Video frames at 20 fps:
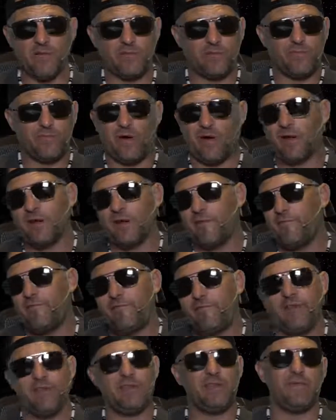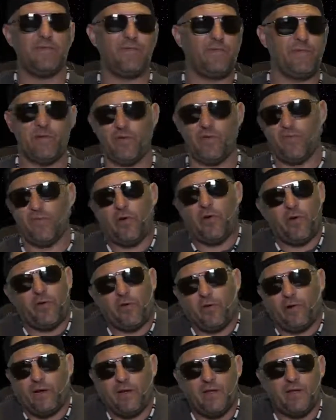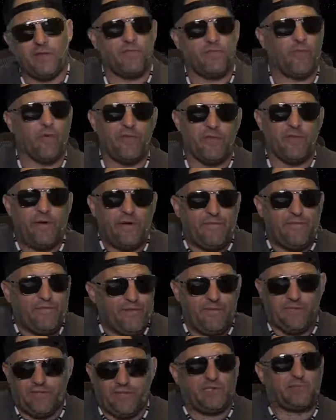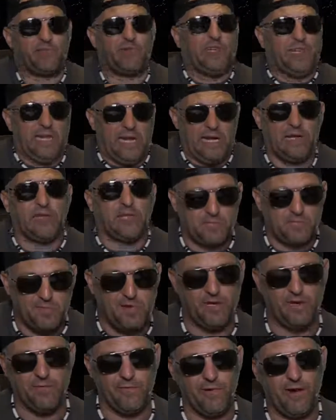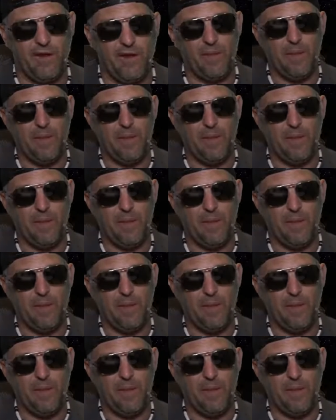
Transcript: You're talking 50, 30 grand, 40 grand, just ridiculous money, right?